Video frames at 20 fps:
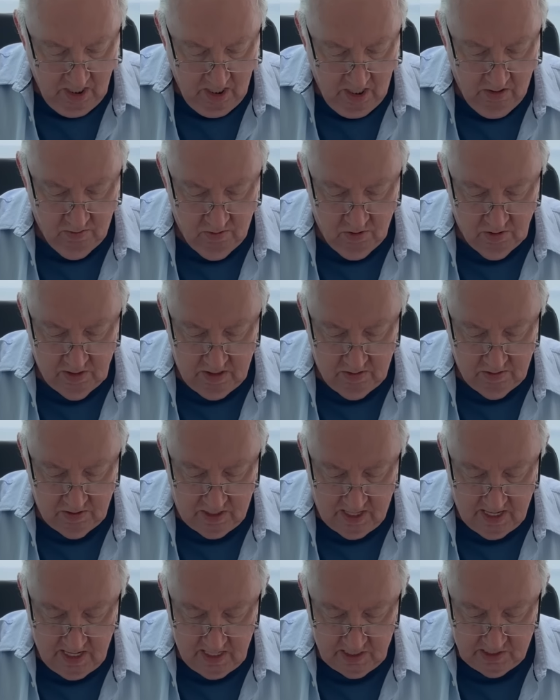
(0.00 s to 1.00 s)
I won't give
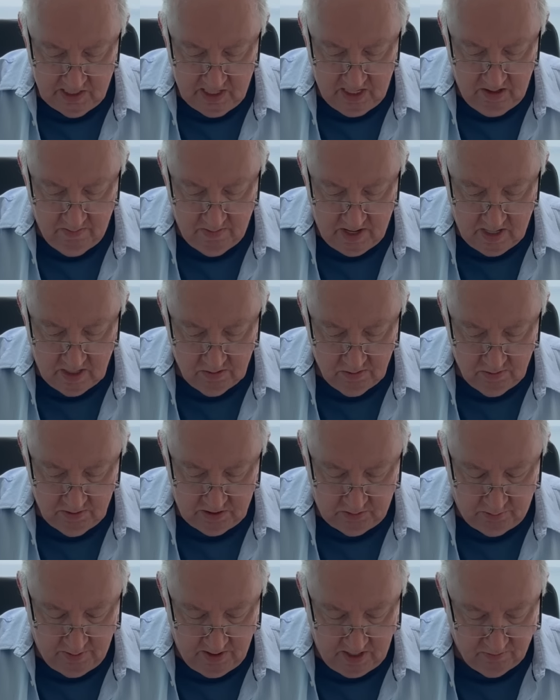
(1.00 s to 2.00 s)
his last name out of
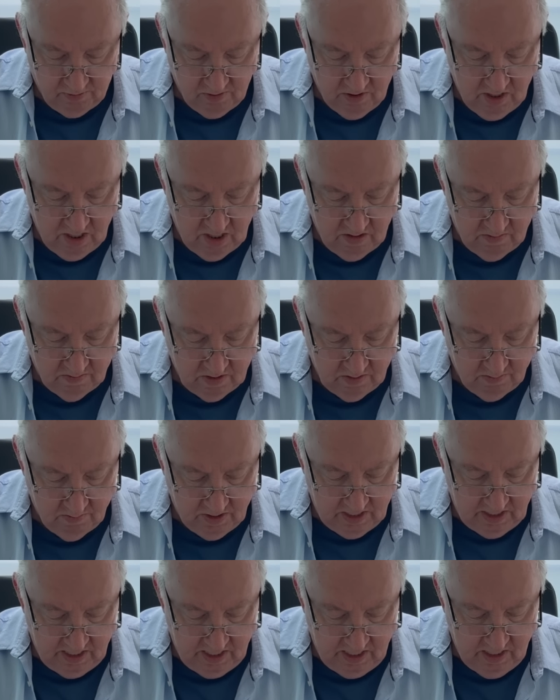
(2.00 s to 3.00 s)
respect for him,
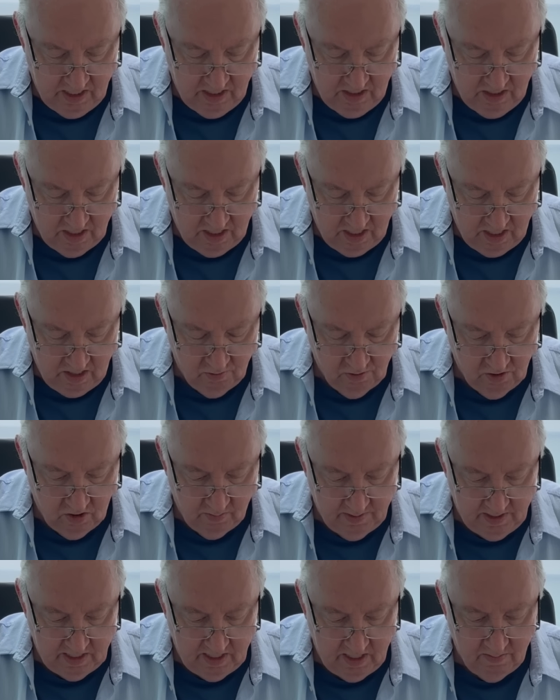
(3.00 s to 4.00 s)
but he
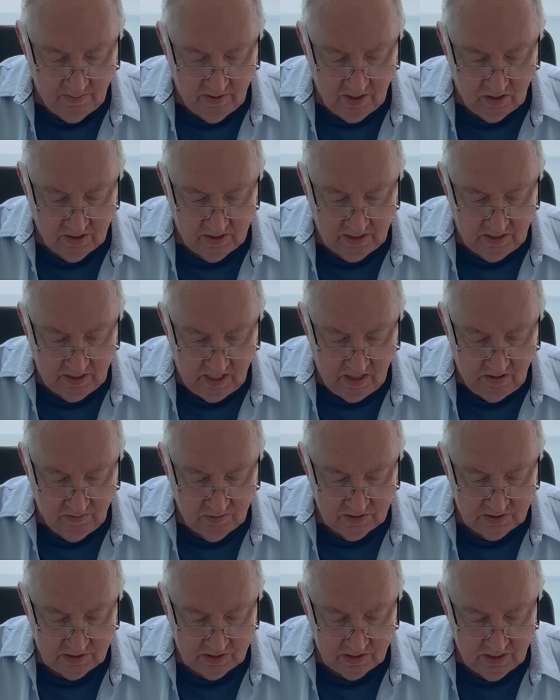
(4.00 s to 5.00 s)
wrote me an email. He
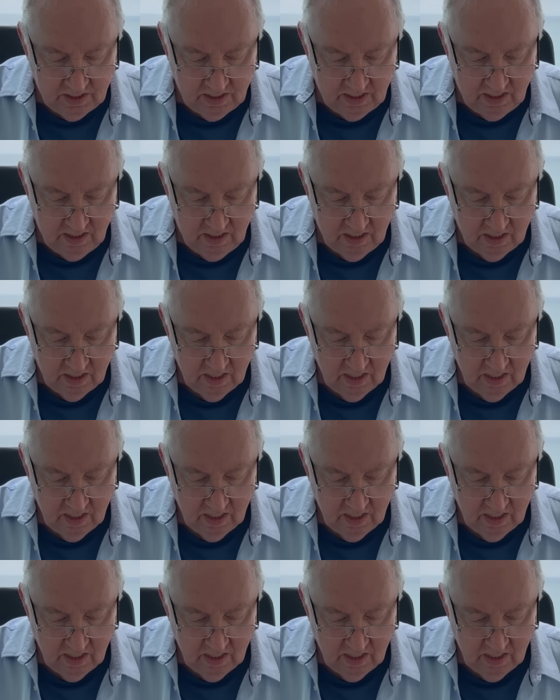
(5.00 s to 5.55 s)
was the